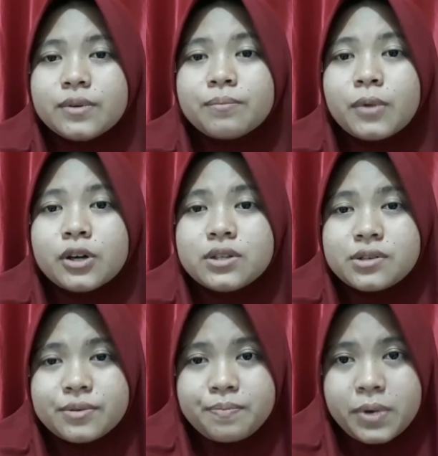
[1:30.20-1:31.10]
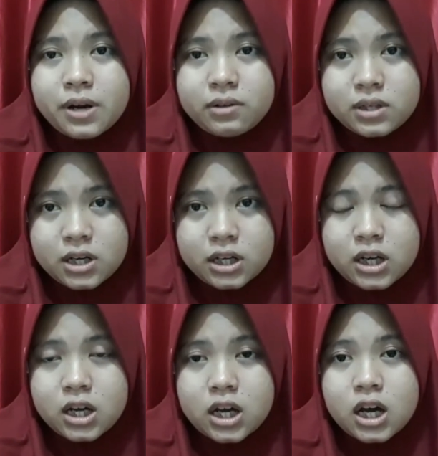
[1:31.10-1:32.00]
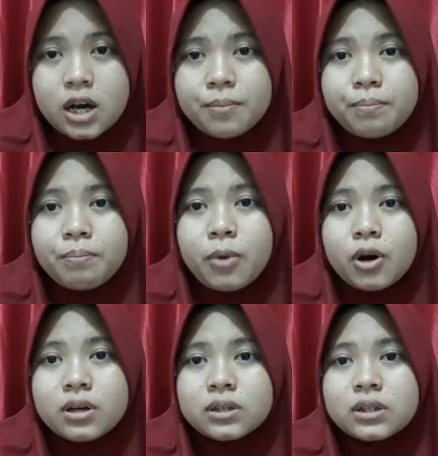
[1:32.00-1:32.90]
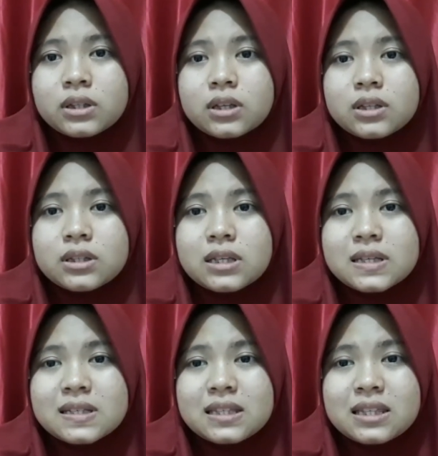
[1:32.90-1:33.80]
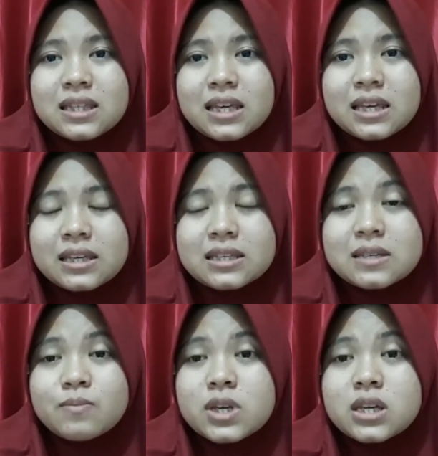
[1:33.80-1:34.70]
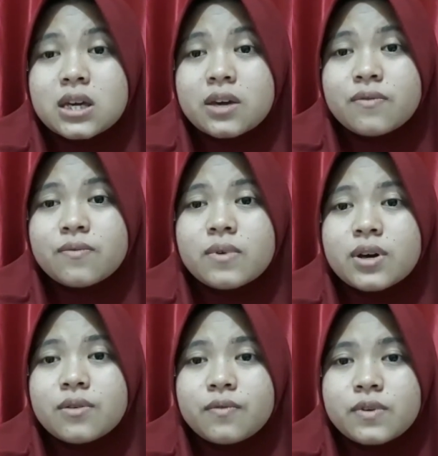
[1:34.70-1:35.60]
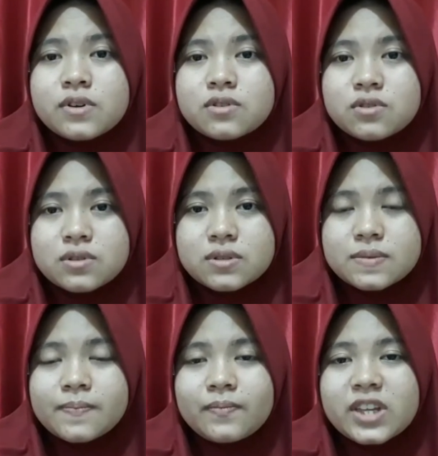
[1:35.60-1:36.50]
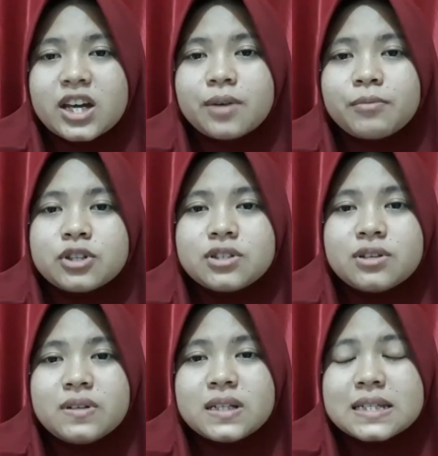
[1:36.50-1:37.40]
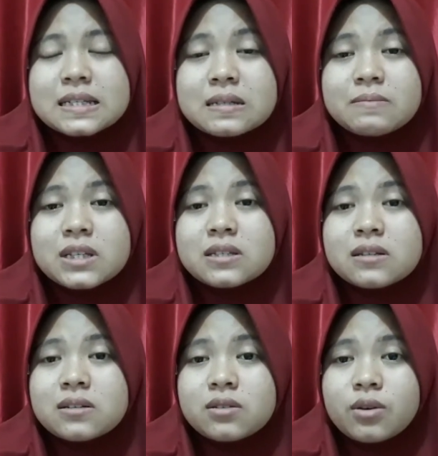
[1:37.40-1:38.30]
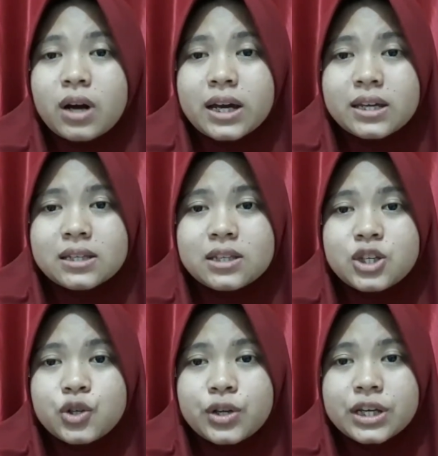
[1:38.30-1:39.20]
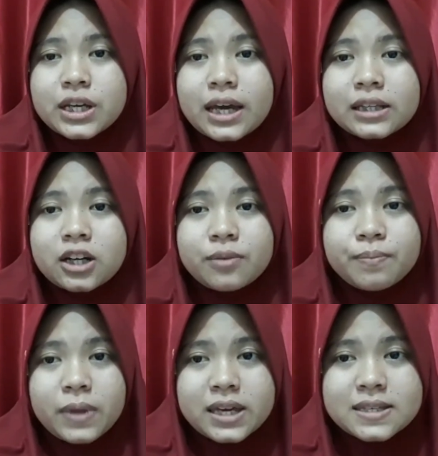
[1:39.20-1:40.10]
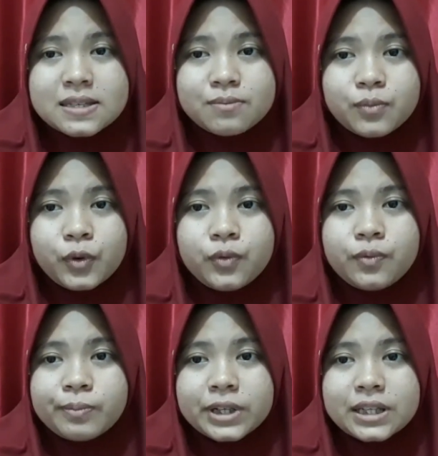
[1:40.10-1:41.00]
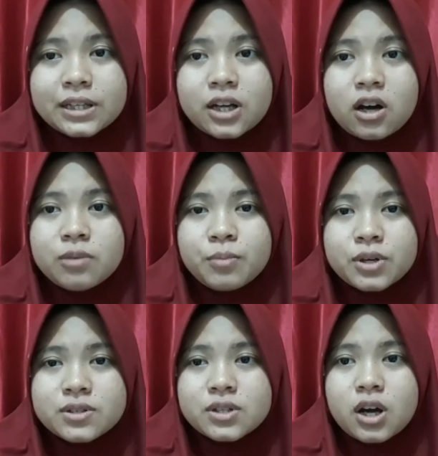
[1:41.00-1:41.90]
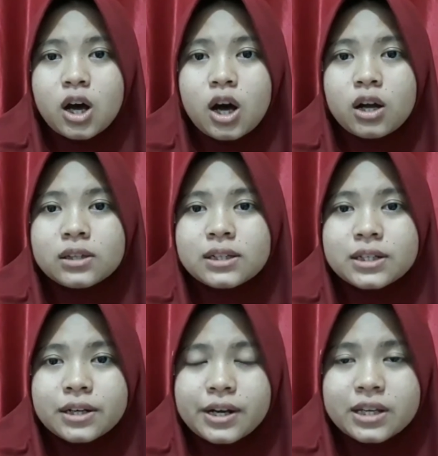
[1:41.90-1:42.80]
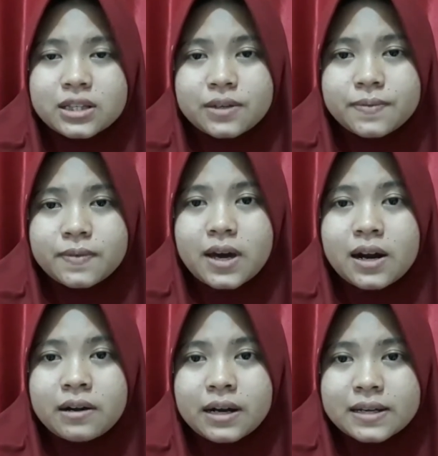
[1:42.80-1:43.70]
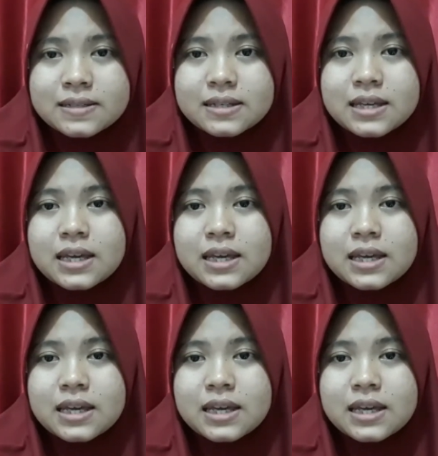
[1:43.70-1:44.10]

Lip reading: modern period, both these things became virtuous. Modernism is a quiet, unique, and complex movement in almost all the creative areas.